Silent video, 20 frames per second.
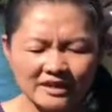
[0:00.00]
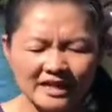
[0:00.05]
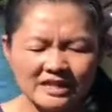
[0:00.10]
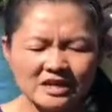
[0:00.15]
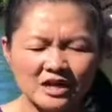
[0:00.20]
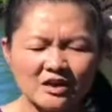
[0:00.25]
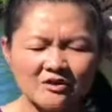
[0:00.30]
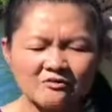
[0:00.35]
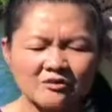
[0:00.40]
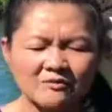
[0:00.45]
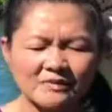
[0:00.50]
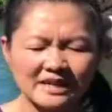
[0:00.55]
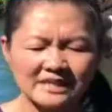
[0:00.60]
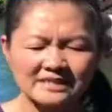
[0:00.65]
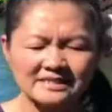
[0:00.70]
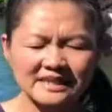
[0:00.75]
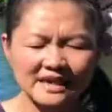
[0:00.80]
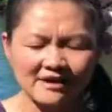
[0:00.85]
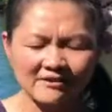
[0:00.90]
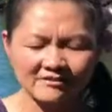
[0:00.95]
I know for
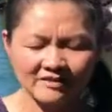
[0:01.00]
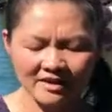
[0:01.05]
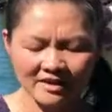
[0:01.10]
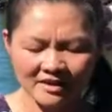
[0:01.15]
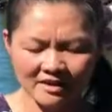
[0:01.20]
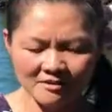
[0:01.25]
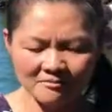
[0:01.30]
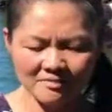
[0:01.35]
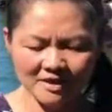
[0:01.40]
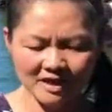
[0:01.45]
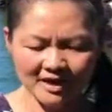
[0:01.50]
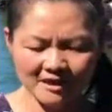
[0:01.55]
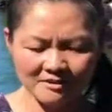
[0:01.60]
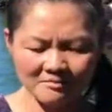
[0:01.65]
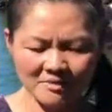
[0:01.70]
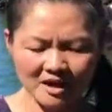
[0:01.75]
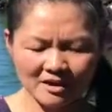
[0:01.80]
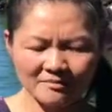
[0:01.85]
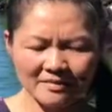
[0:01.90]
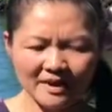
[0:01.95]
myself,
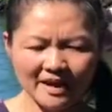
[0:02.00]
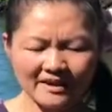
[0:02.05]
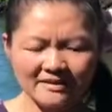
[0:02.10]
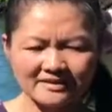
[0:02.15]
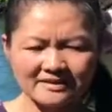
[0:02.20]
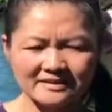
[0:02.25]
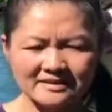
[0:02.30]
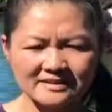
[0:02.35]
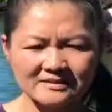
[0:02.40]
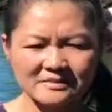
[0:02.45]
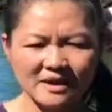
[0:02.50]
my parents,